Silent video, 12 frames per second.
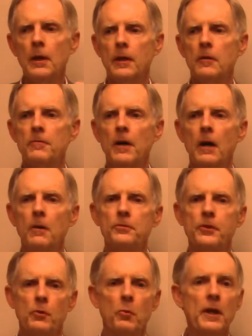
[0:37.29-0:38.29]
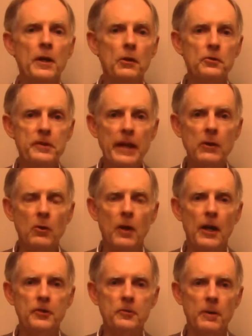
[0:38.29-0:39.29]
It involves the
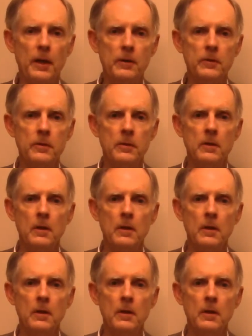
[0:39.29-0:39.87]
craniosacral aspect.